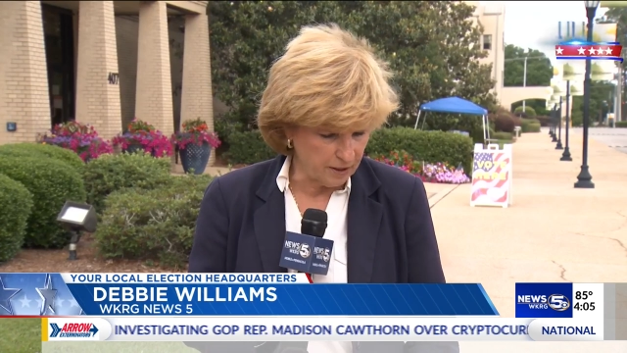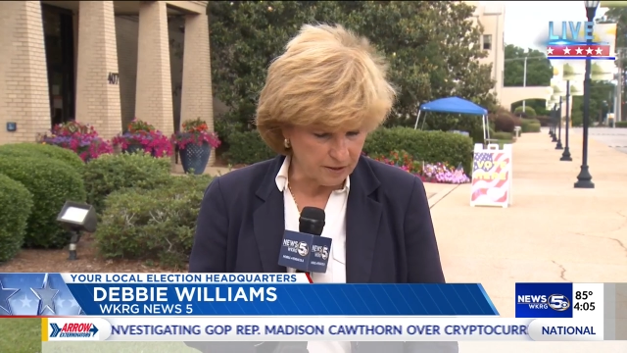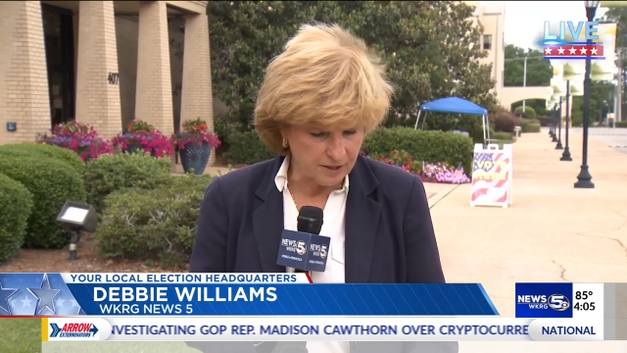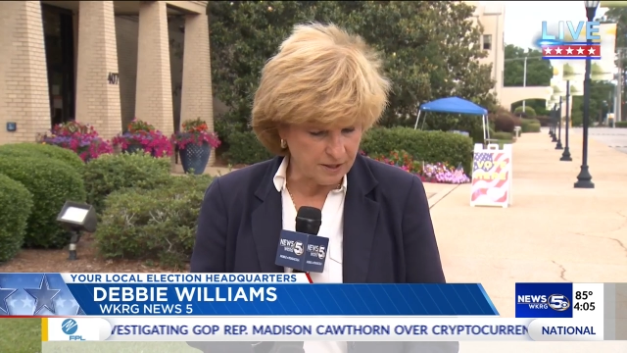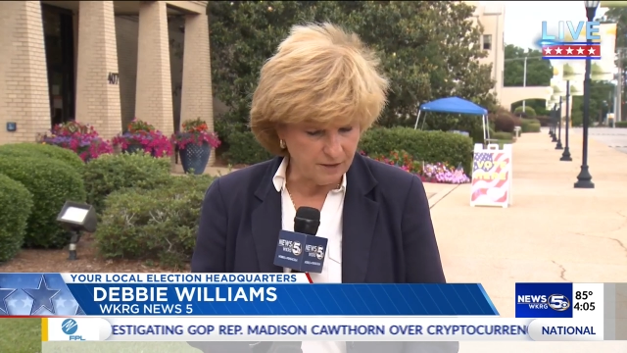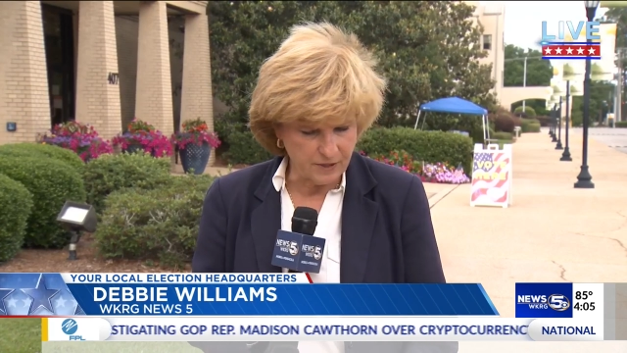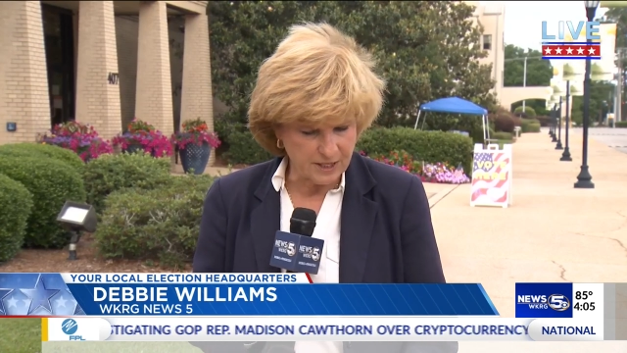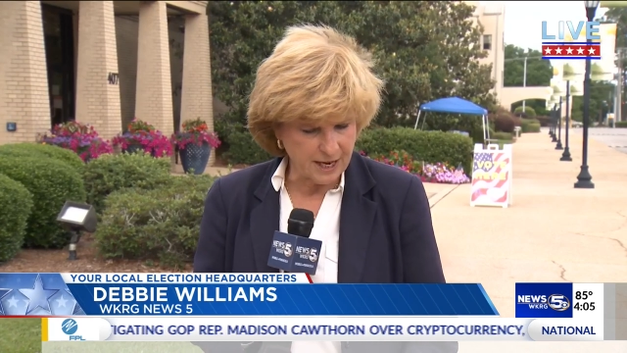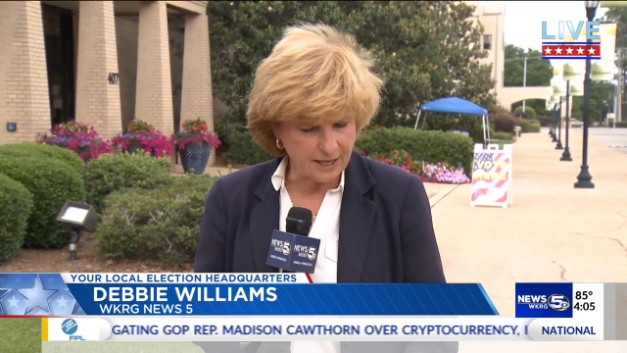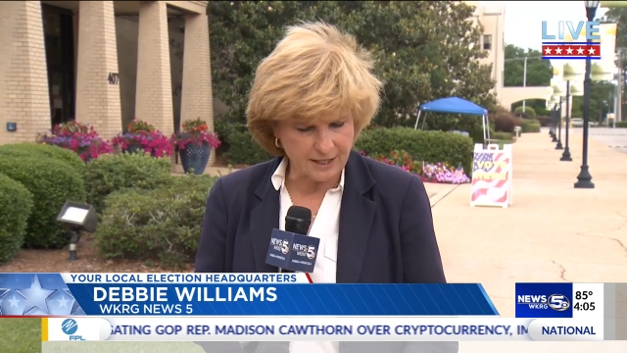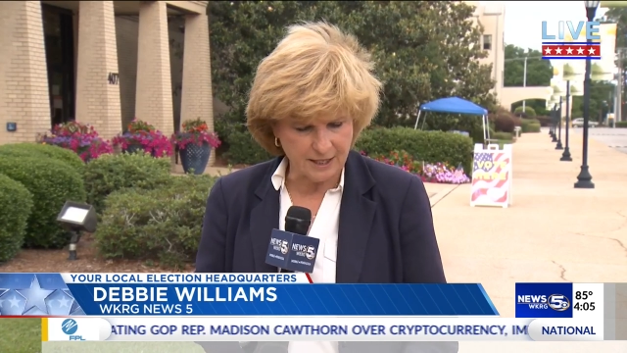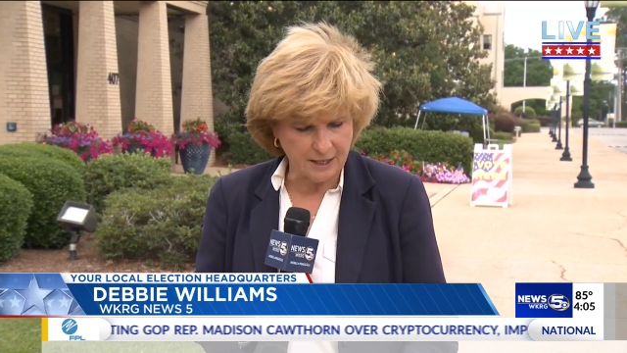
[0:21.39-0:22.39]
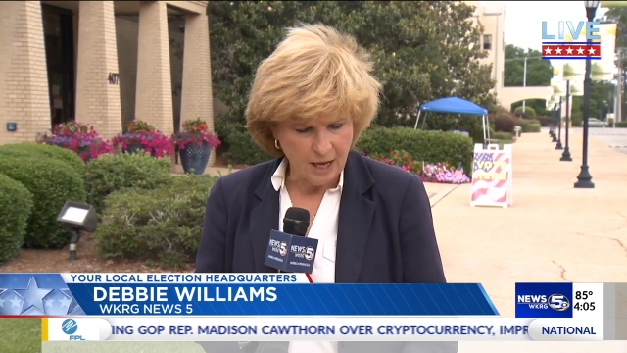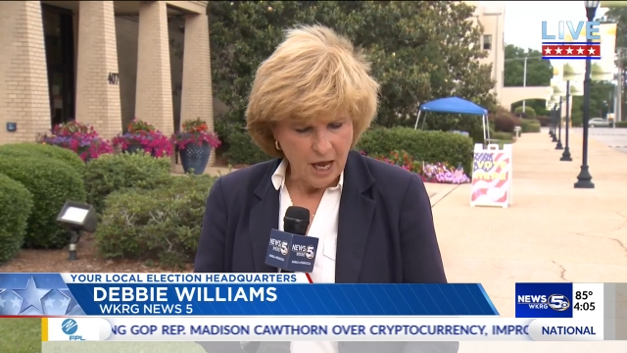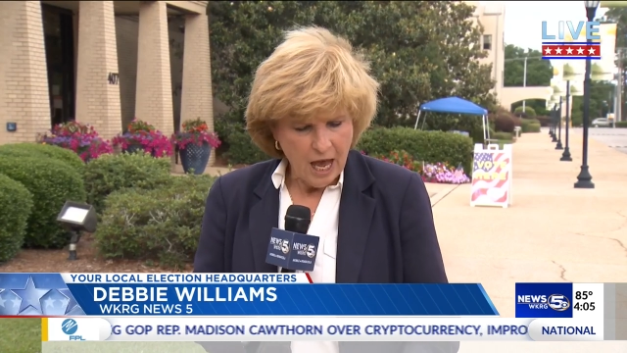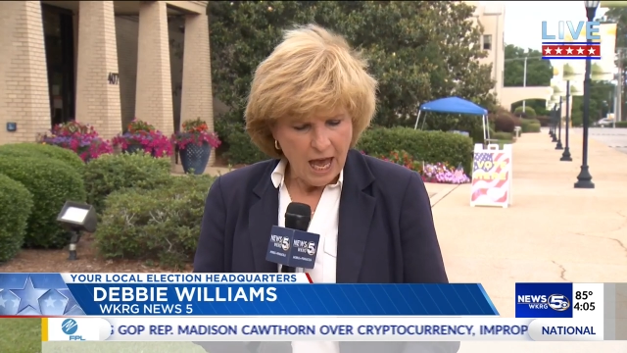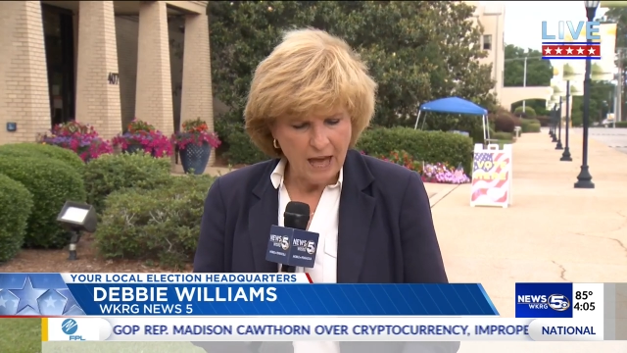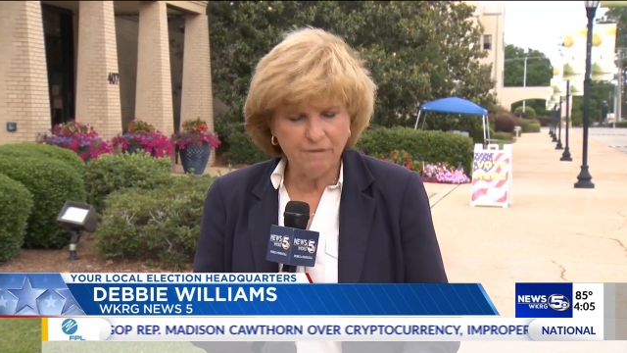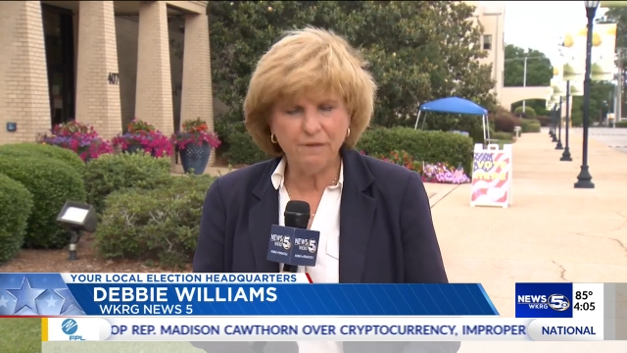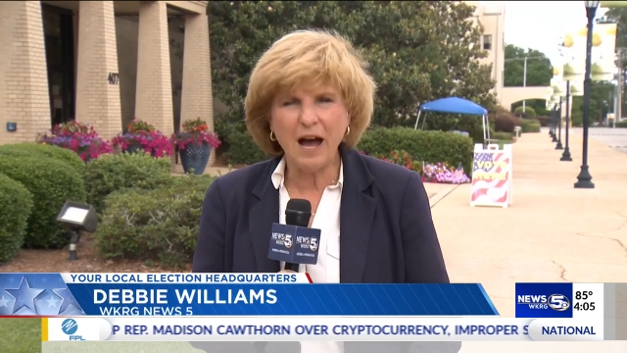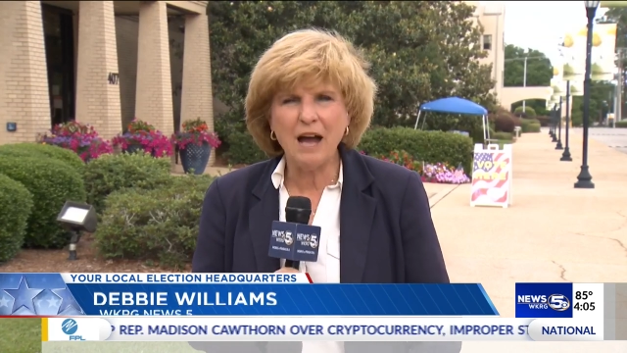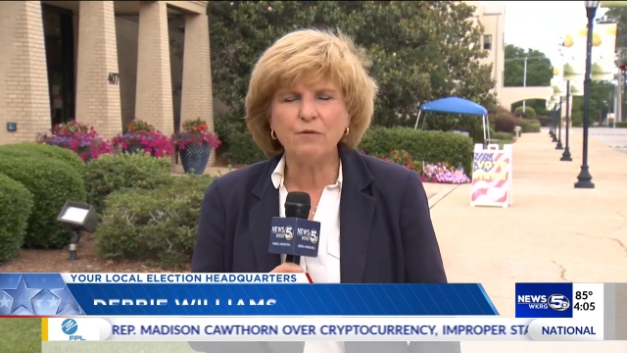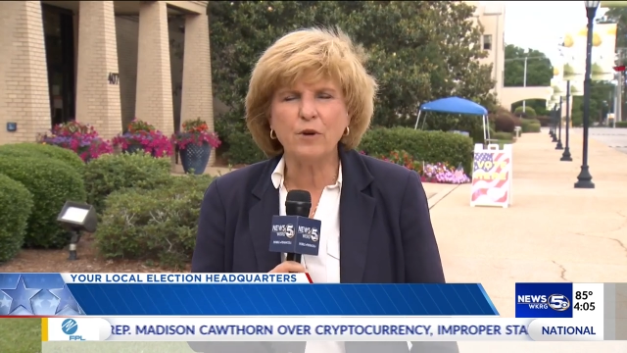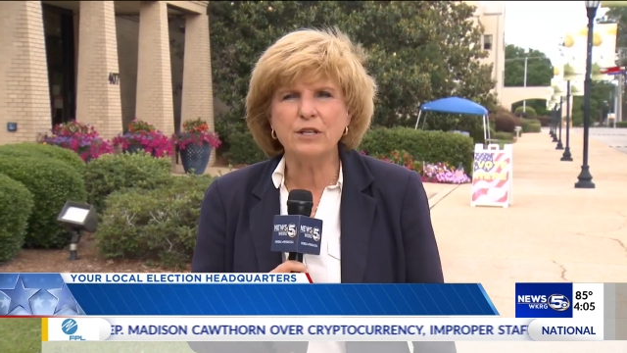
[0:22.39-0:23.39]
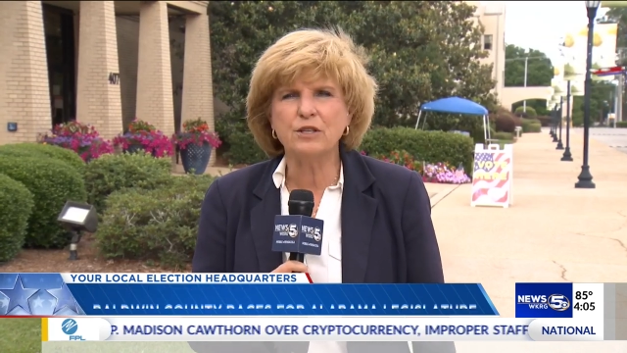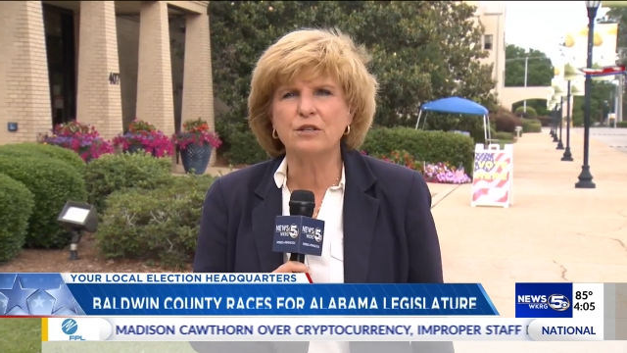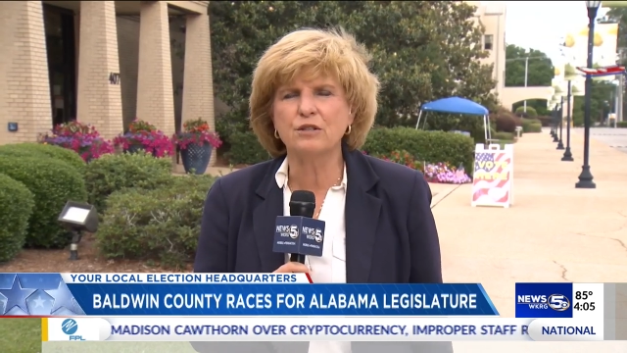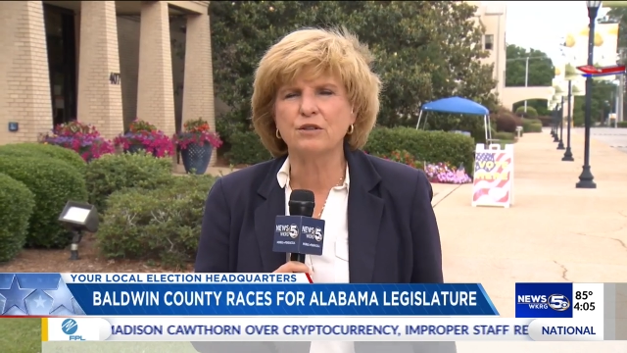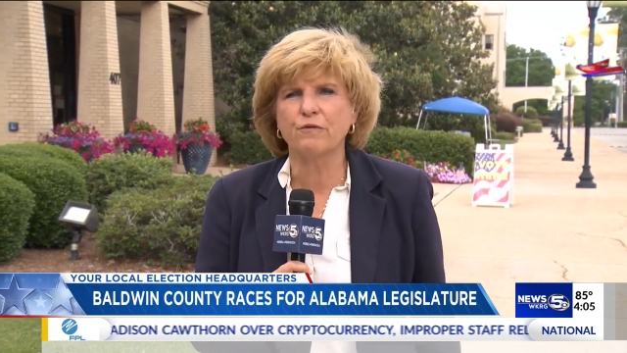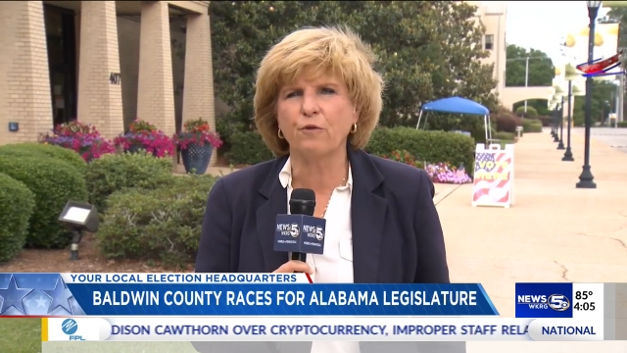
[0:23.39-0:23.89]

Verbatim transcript: against Stephen Sexton, and five races